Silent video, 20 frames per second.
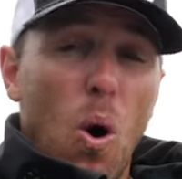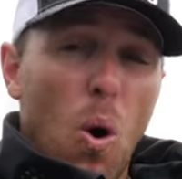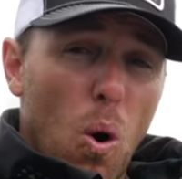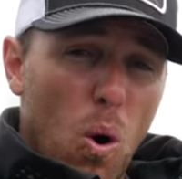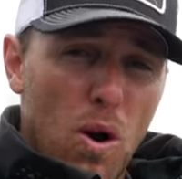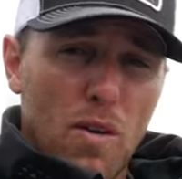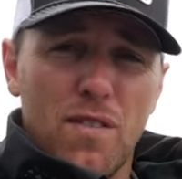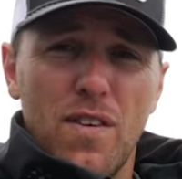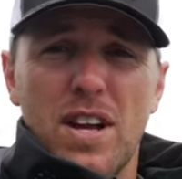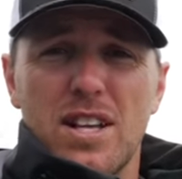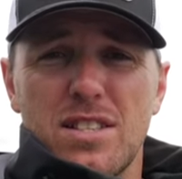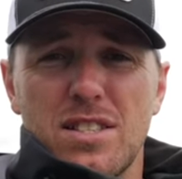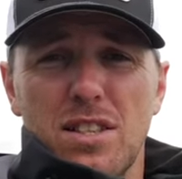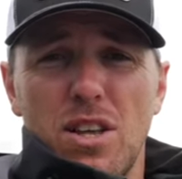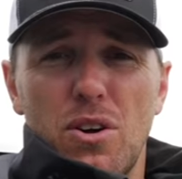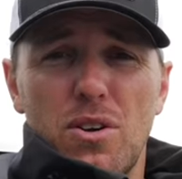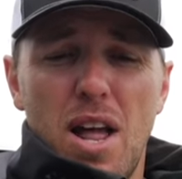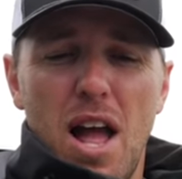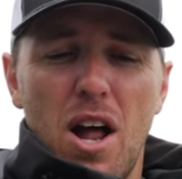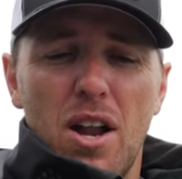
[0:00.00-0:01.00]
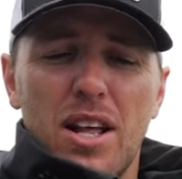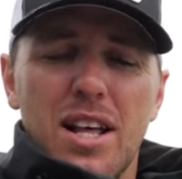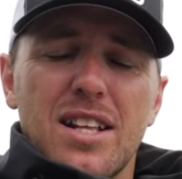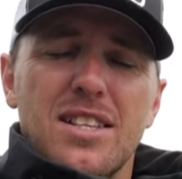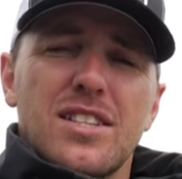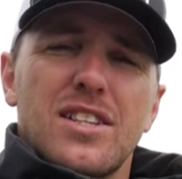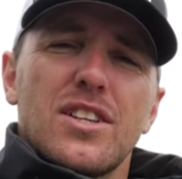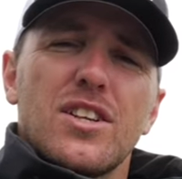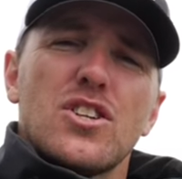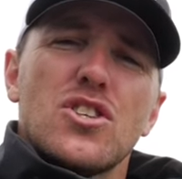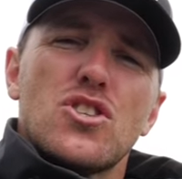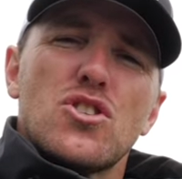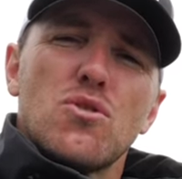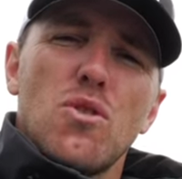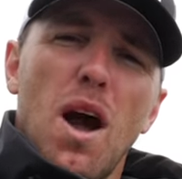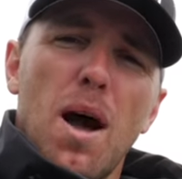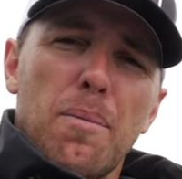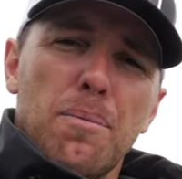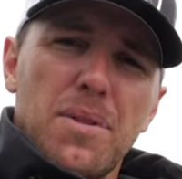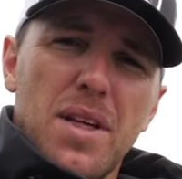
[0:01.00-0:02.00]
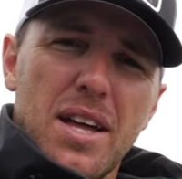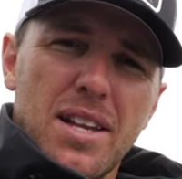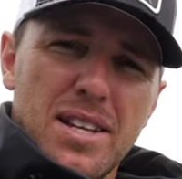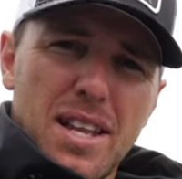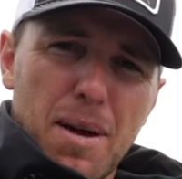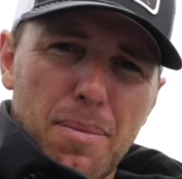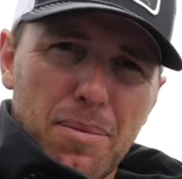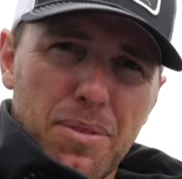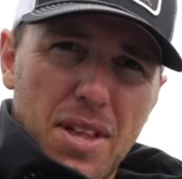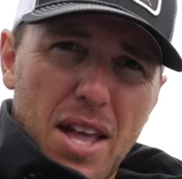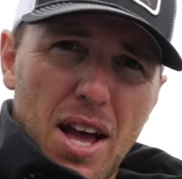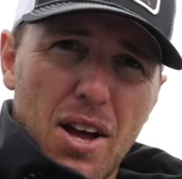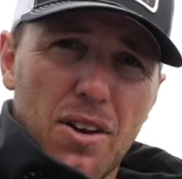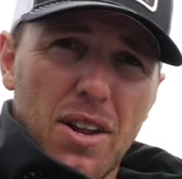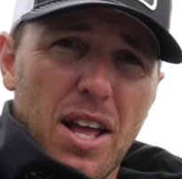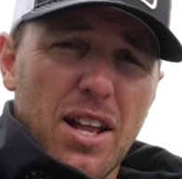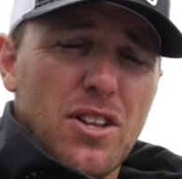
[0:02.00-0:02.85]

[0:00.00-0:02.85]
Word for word: Or if I slow down, it's gonna drop that depth down.